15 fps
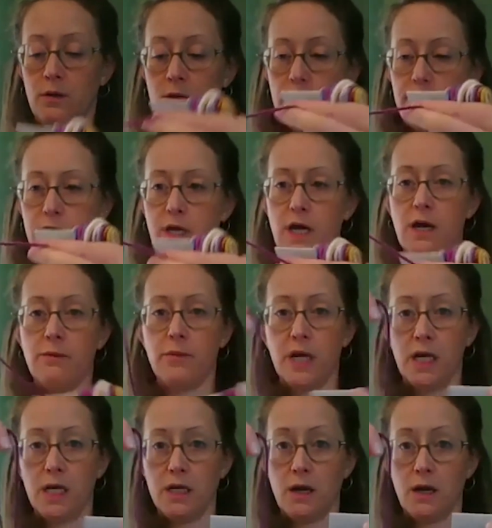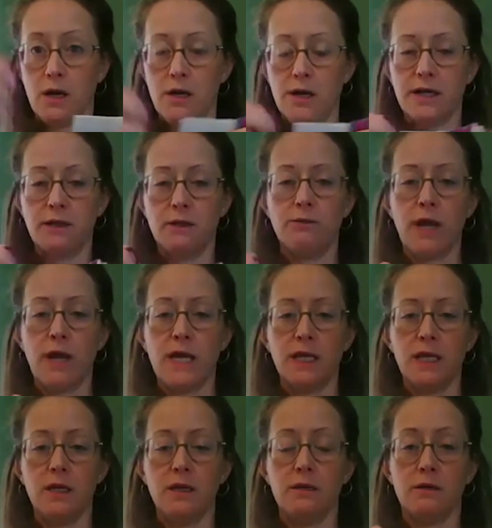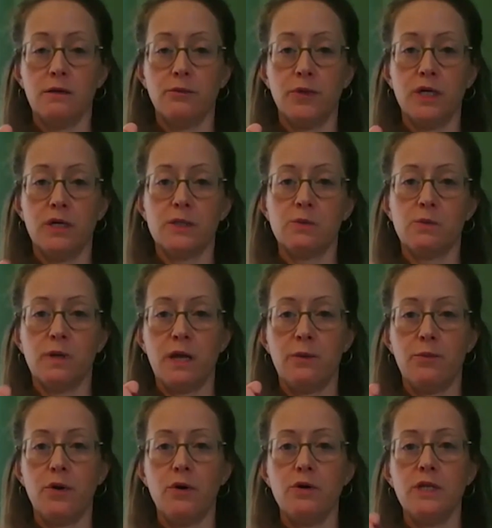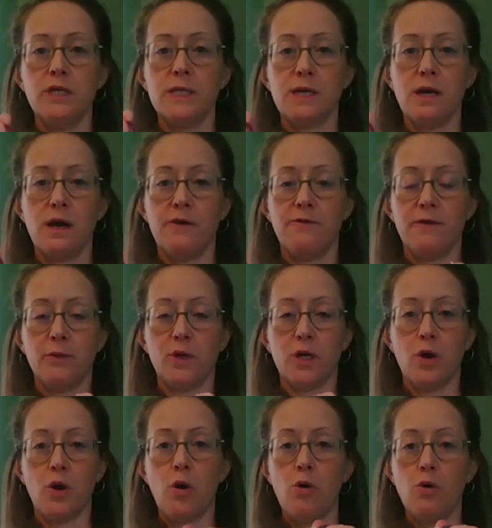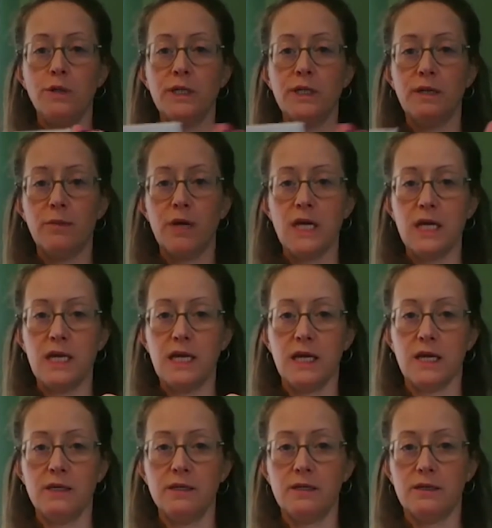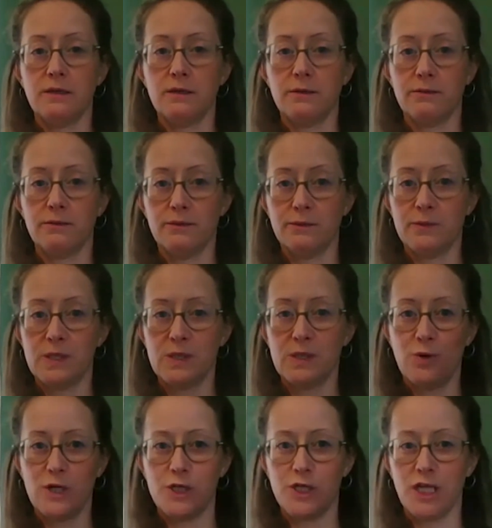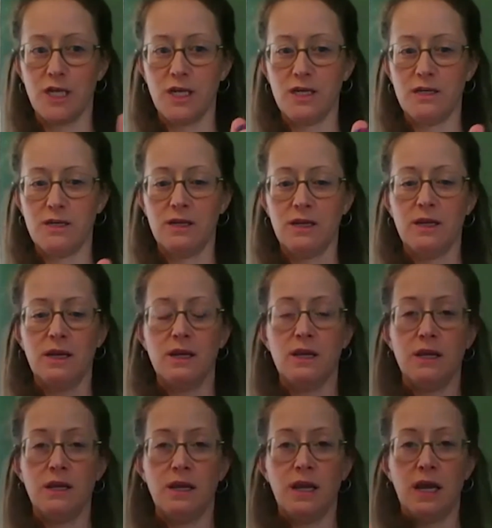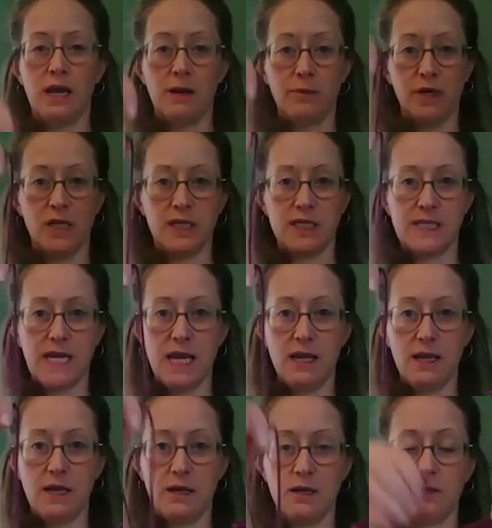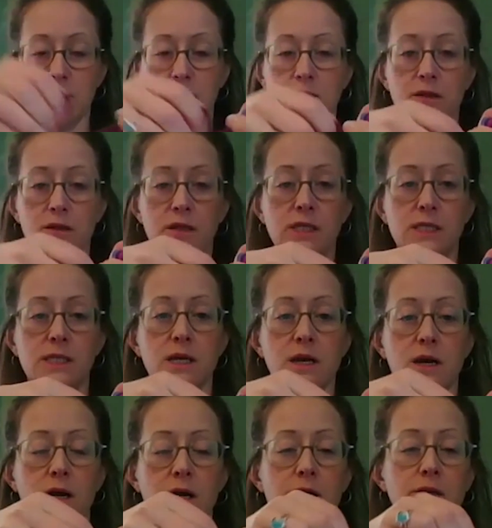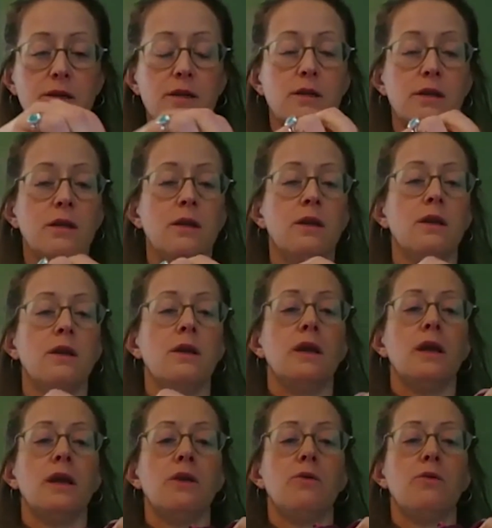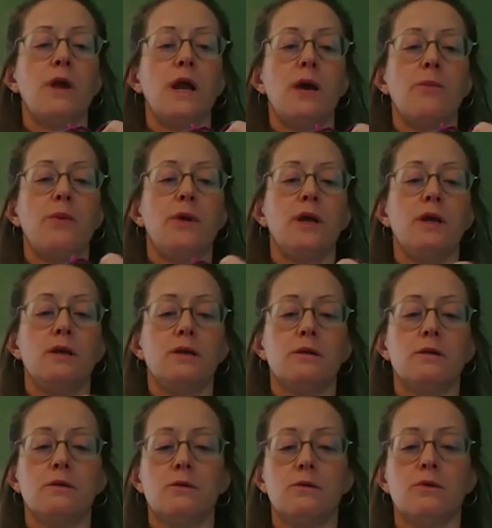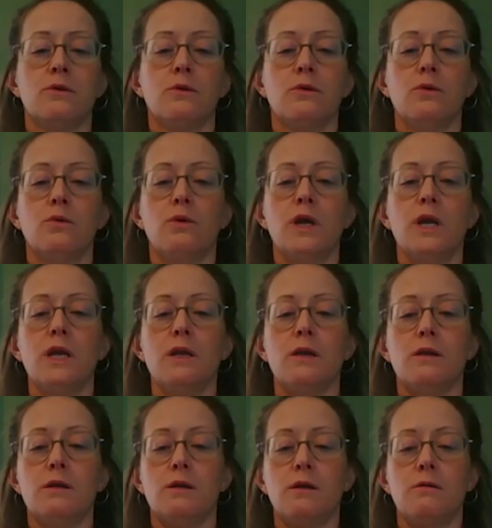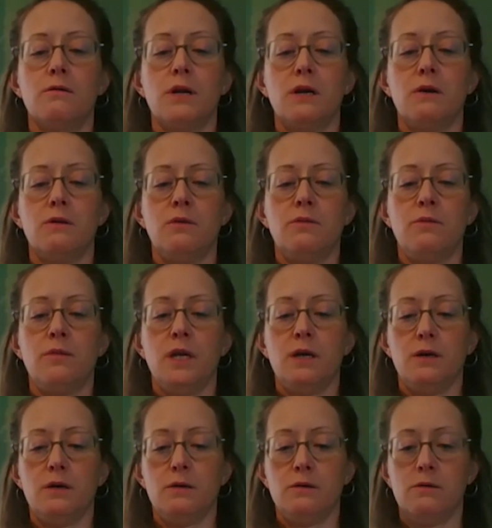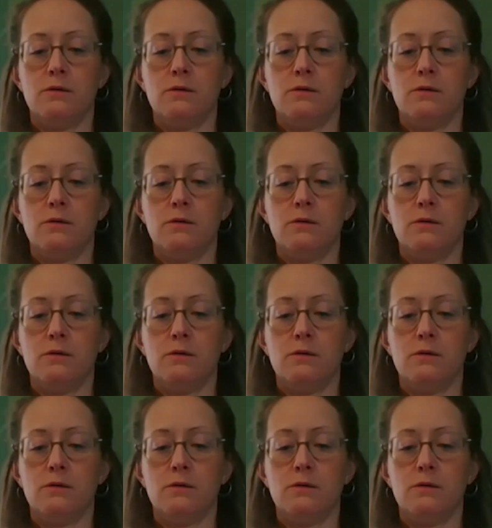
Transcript: I've got my yarn at the ready because when I pull this off, I'm going to hold it in my hand, squishing it. I'm going to take this yarn and wrap it right around the middle.